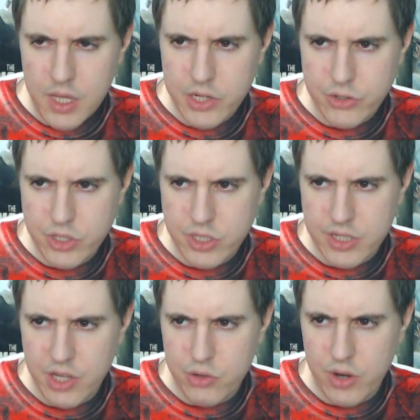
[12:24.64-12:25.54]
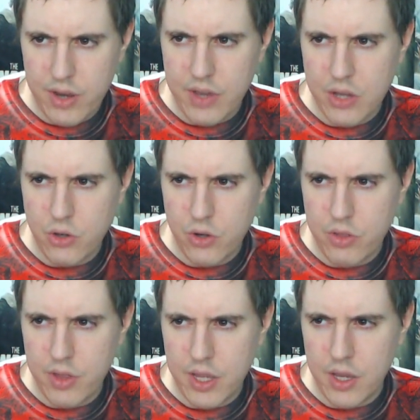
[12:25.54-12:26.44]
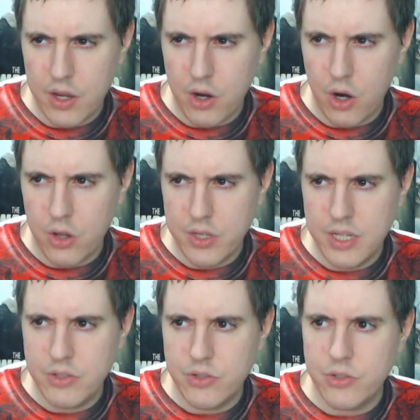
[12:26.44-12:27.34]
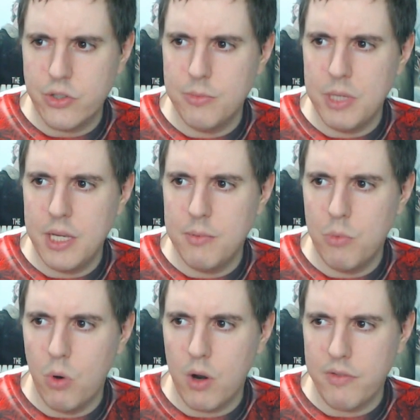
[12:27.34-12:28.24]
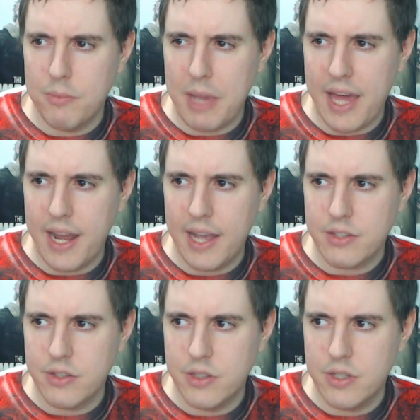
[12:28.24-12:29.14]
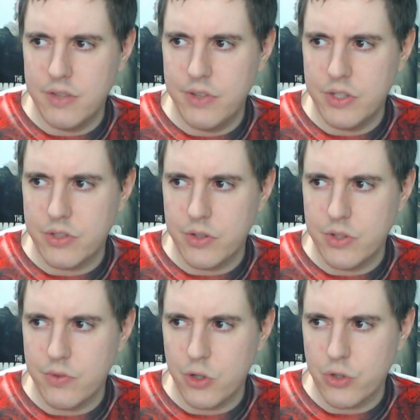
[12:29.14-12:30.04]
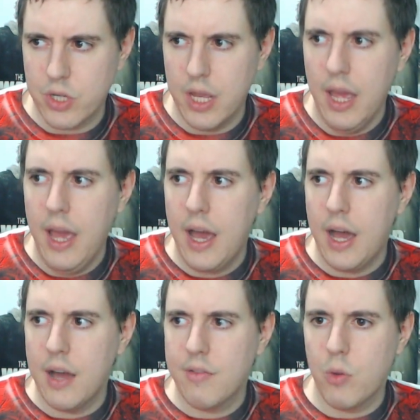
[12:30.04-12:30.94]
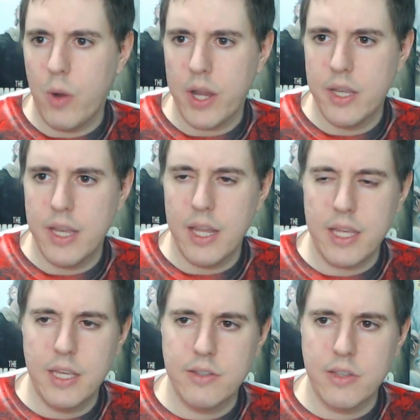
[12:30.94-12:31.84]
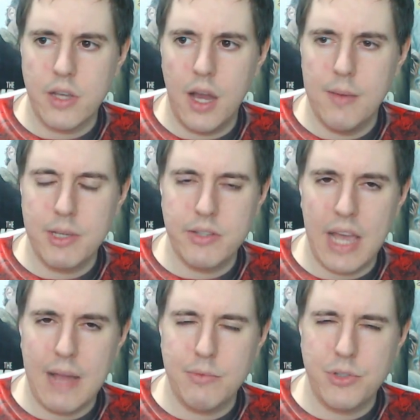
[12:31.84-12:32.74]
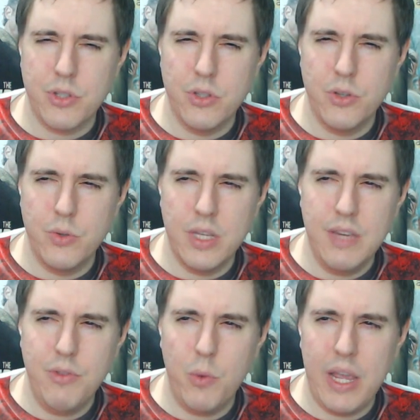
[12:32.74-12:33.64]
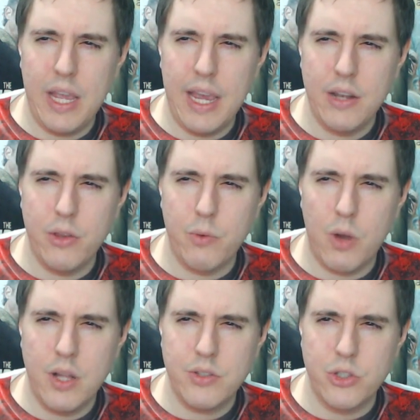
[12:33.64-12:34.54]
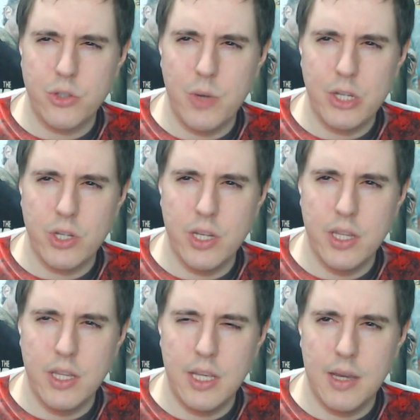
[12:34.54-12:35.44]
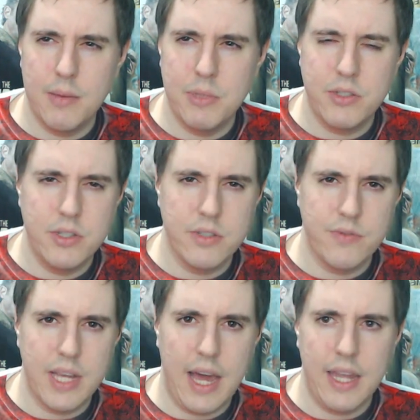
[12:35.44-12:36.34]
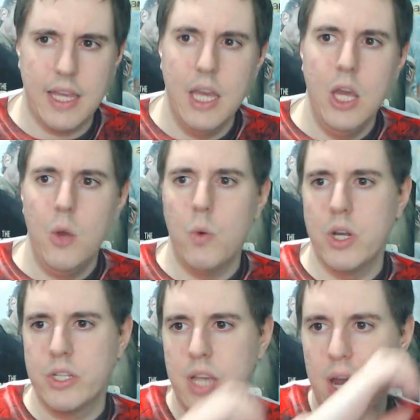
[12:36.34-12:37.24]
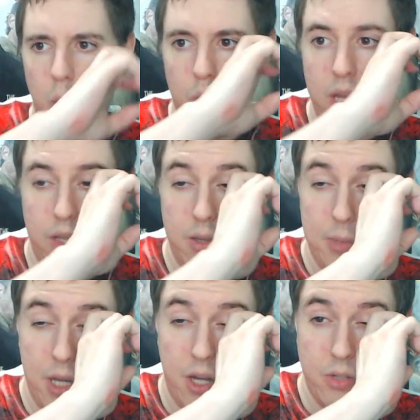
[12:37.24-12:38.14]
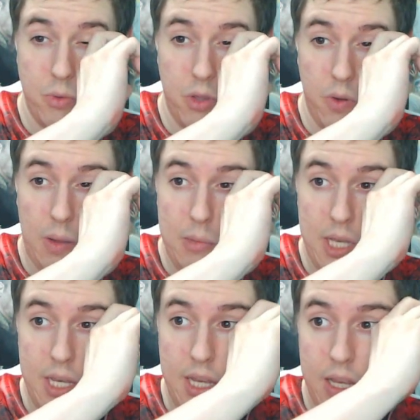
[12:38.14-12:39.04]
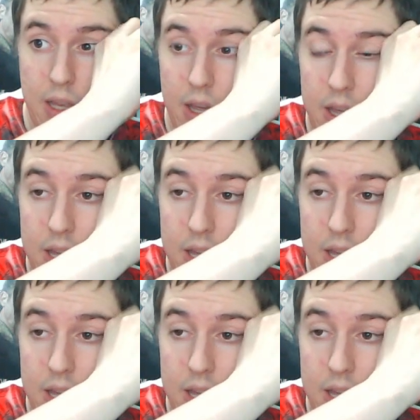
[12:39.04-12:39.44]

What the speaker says: here she says, "Hey, Trev, don't you think Carl needs to be more of a badass in the TV series version of The Walking Dead like he is in the comics?" Absolutely. Even the way he handled the Ron situation in the mid-season finale was kind of weak, to be honest with you. I mean, he